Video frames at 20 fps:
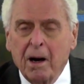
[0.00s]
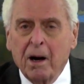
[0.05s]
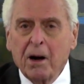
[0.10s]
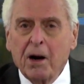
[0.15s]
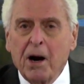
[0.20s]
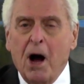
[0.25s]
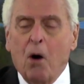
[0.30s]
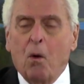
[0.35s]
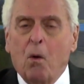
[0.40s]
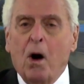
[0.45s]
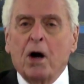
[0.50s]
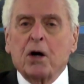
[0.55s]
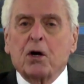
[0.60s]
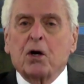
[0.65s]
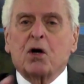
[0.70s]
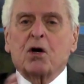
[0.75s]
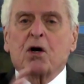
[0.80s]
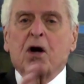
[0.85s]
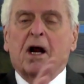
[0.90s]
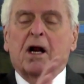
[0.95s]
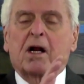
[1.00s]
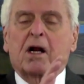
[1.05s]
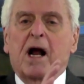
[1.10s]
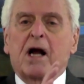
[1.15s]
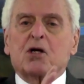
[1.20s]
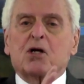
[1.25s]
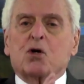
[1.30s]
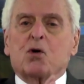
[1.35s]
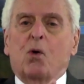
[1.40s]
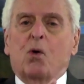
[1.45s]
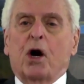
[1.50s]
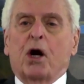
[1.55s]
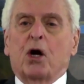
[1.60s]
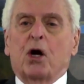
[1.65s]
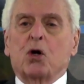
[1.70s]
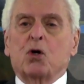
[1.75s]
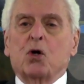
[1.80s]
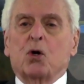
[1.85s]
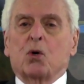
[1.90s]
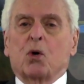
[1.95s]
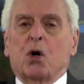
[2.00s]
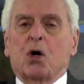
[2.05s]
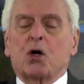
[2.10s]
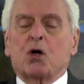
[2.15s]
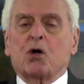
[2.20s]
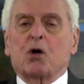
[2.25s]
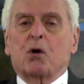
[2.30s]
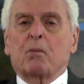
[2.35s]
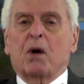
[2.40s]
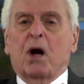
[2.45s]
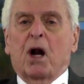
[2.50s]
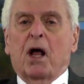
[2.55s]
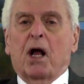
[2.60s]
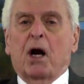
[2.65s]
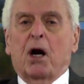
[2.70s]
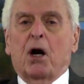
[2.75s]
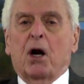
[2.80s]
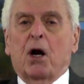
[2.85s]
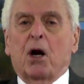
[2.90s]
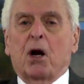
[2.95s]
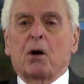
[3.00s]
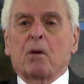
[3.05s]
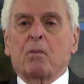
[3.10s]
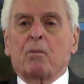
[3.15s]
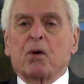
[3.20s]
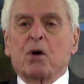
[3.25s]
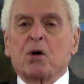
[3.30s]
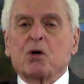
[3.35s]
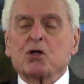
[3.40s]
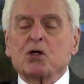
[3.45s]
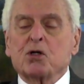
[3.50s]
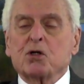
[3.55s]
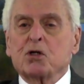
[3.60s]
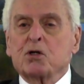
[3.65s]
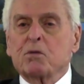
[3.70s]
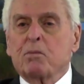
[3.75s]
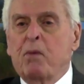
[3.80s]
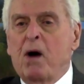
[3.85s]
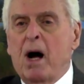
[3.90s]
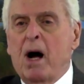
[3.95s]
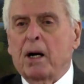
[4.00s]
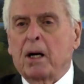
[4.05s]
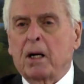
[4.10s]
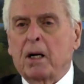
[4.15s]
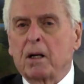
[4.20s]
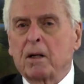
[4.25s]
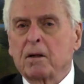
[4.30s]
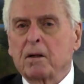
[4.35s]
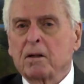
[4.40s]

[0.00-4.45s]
Now, what do you think that's going to do accumulated in a person's body?